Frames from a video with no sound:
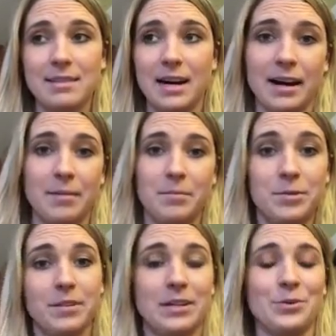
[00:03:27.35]
I'm
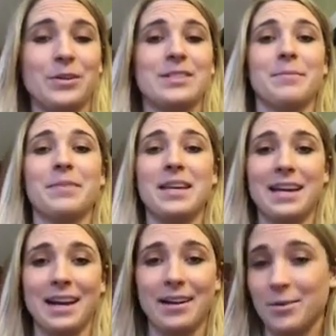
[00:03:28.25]
moving towards something
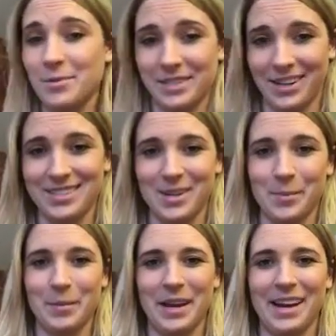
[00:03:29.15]
and I hope it's
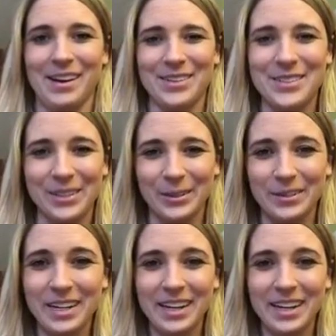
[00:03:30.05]
awesome. And also,